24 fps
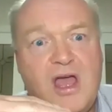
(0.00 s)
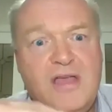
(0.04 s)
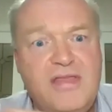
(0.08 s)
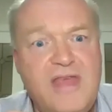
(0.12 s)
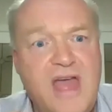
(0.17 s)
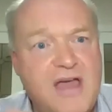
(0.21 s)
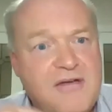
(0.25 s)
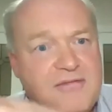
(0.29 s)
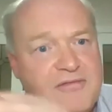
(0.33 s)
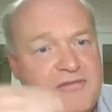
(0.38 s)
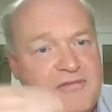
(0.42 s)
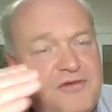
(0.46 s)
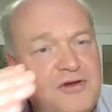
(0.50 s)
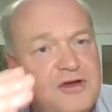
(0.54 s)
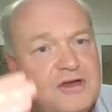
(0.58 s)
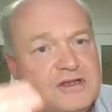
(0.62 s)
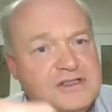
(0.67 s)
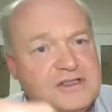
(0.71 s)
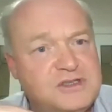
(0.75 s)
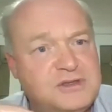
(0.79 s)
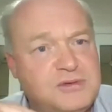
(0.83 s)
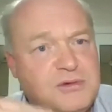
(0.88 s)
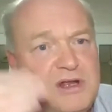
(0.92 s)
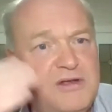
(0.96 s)
in that
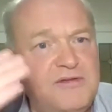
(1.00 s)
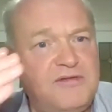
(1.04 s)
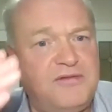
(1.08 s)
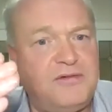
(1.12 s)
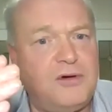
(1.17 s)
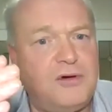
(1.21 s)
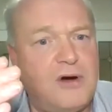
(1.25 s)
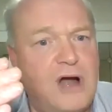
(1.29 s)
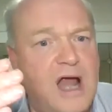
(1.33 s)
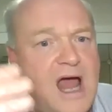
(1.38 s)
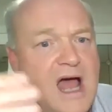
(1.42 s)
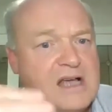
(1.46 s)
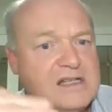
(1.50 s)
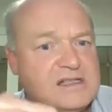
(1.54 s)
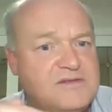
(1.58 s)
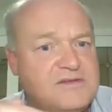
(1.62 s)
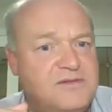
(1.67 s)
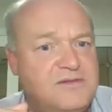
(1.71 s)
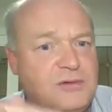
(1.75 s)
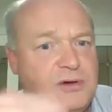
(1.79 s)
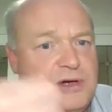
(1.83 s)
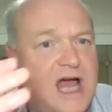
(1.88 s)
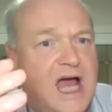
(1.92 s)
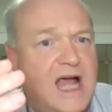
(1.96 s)
first 24 hours,
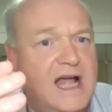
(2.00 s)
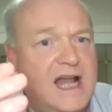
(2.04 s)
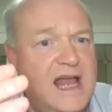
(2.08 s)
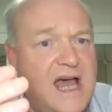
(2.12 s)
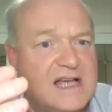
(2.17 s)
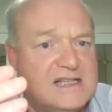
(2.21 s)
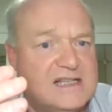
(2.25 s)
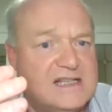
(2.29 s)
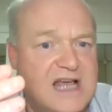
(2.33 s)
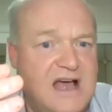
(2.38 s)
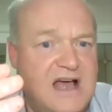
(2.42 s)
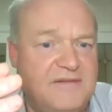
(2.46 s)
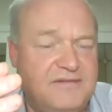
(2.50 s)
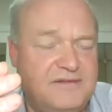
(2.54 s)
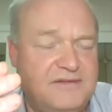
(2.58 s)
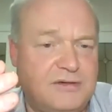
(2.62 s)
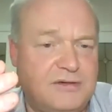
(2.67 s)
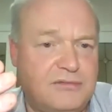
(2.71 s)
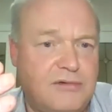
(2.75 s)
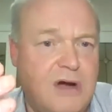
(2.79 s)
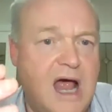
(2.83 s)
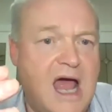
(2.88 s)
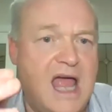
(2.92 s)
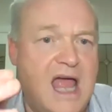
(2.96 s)
48 hours
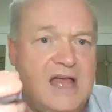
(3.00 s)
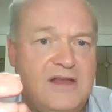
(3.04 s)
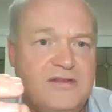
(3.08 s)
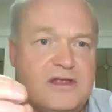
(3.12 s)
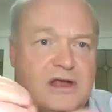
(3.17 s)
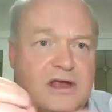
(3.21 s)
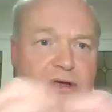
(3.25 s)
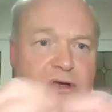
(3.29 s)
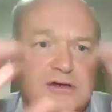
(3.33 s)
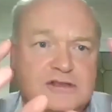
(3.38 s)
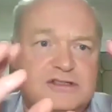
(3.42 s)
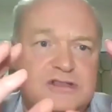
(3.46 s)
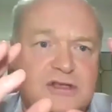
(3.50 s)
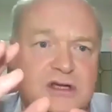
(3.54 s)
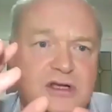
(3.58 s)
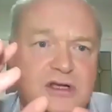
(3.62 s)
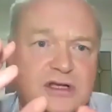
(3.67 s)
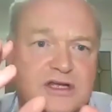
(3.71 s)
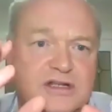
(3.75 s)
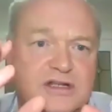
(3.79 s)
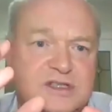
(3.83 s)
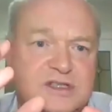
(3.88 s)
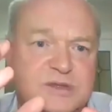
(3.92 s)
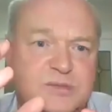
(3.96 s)
after rain, the
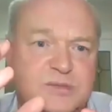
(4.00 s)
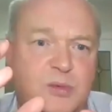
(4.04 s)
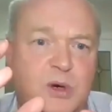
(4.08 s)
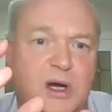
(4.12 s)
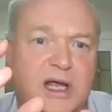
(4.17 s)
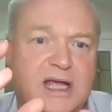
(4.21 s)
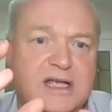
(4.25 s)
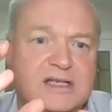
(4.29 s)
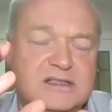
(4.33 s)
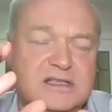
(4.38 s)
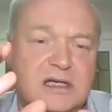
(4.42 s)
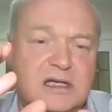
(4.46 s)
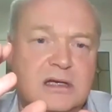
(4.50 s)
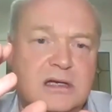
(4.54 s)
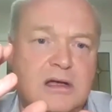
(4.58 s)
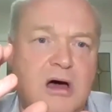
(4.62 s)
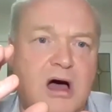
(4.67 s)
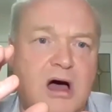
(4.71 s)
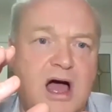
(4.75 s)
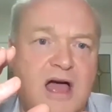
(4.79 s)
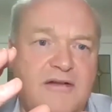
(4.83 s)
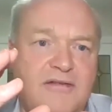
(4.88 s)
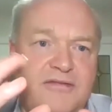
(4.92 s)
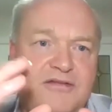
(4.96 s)
lucerne can spring into
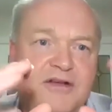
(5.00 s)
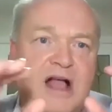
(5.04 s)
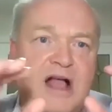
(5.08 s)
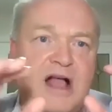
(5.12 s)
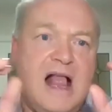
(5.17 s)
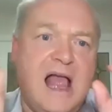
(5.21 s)
life.